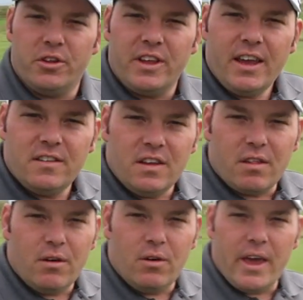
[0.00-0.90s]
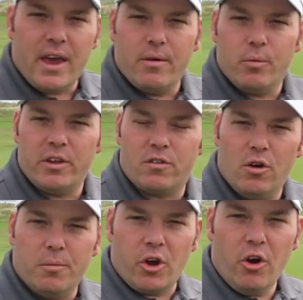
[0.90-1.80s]
we're on the 18th hole here at West
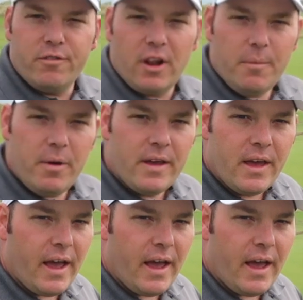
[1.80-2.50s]
Cornwall Golf Club